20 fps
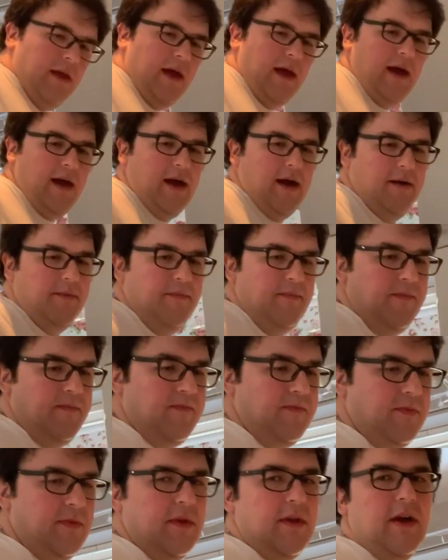
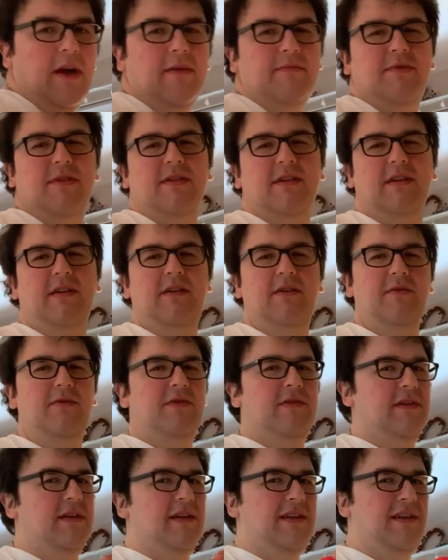I'm just going to
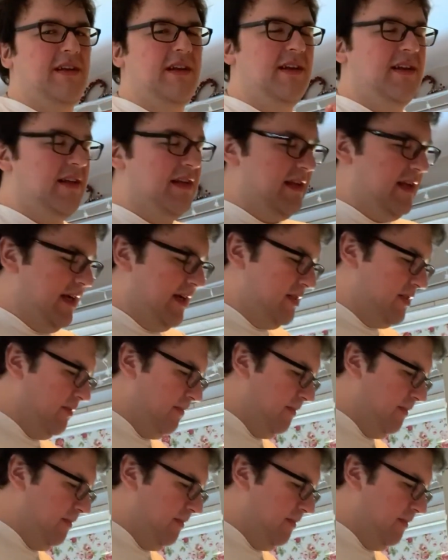use a little dash of